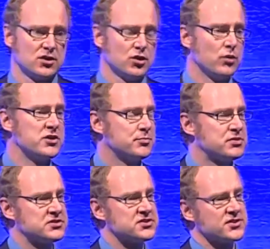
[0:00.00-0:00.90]
We're in the
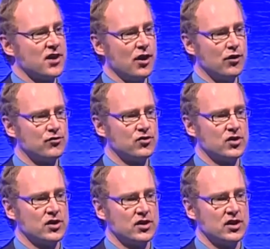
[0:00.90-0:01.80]
business of
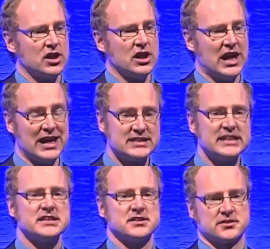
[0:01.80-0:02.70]

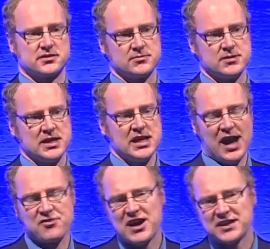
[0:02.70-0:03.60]
ideas,
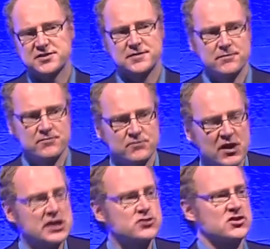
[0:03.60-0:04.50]
and that's
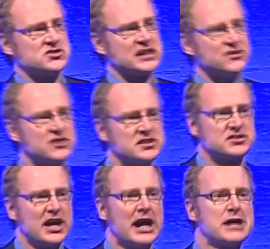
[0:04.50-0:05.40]
very interesting in this
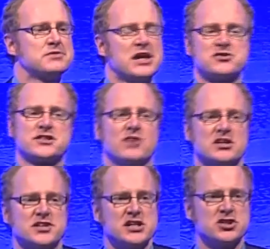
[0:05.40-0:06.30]
time in our
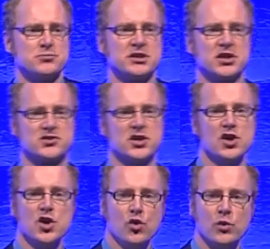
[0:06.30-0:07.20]
civilization because
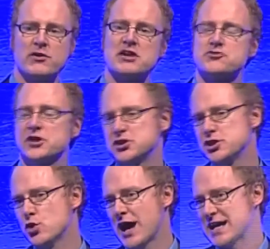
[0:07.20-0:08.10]
we're entering a
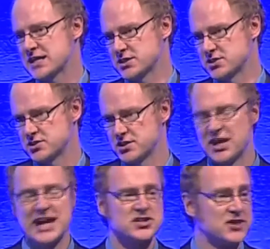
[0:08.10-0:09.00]
new age, an
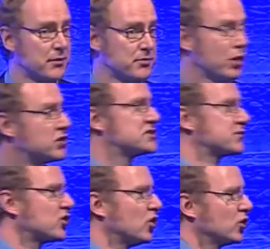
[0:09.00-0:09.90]
age that pundits
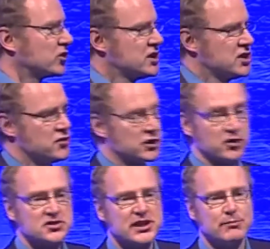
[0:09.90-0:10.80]
have called the
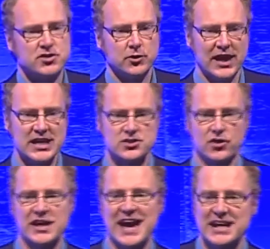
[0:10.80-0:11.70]
conceptual age or
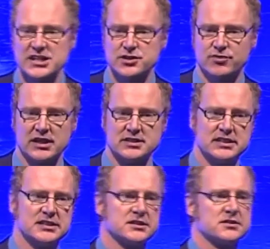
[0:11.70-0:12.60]
the age of
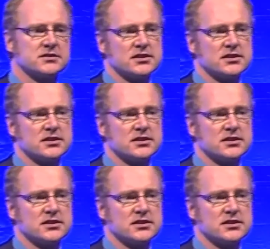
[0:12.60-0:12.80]
ideas.